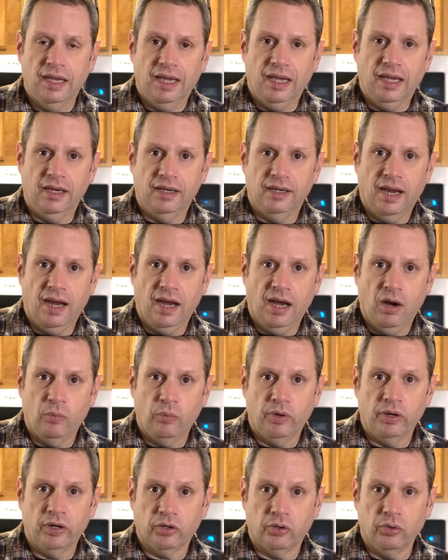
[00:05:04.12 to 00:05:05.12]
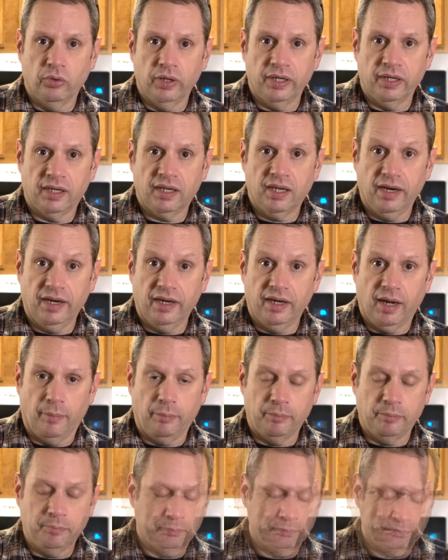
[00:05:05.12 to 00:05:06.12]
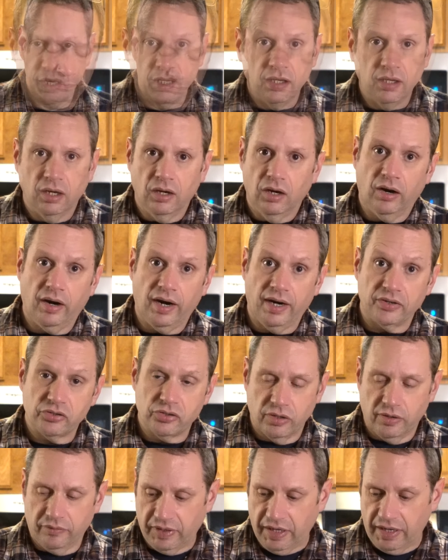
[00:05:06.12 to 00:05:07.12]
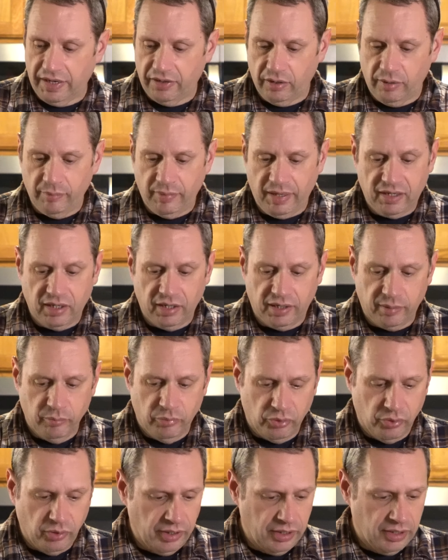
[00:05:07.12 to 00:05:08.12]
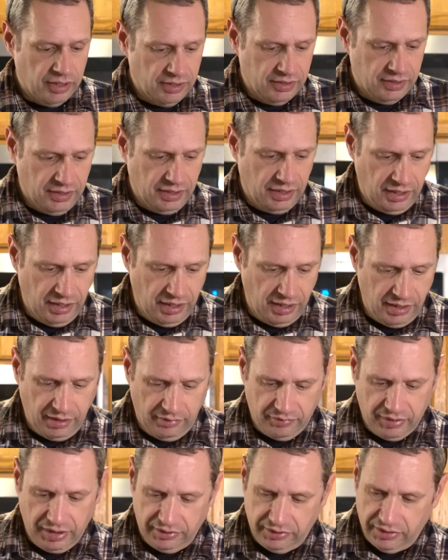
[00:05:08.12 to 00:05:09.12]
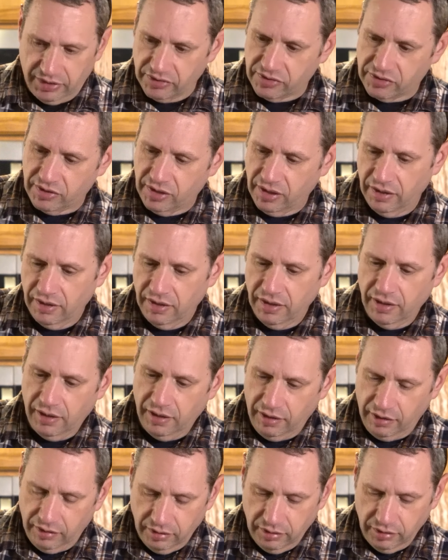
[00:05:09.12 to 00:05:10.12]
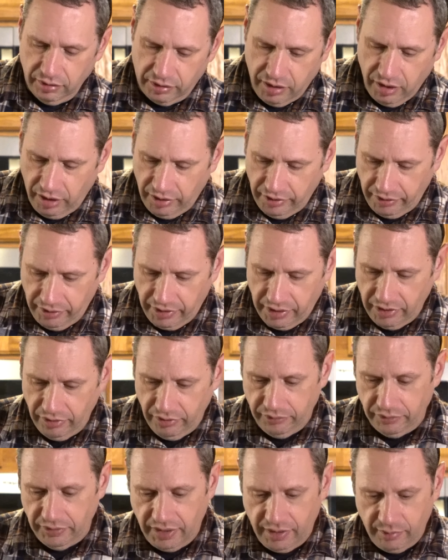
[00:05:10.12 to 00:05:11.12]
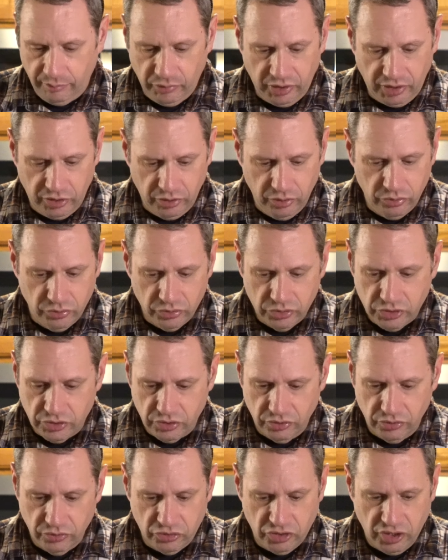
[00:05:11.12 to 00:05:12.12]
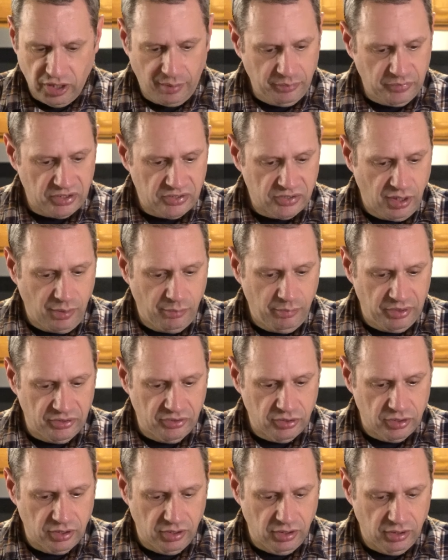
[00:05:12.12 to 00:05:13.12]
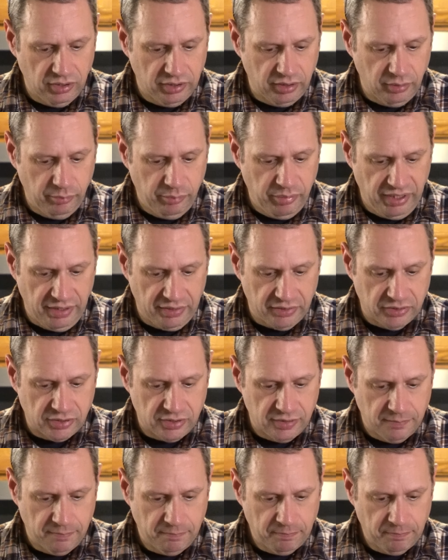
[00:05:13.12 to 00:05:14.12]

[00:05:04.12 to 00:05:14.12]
And now we're going to cut it up. All right, so I've got it on my cutting board, and I've got this little cutter here that I'm going to use to chop this up into little bits.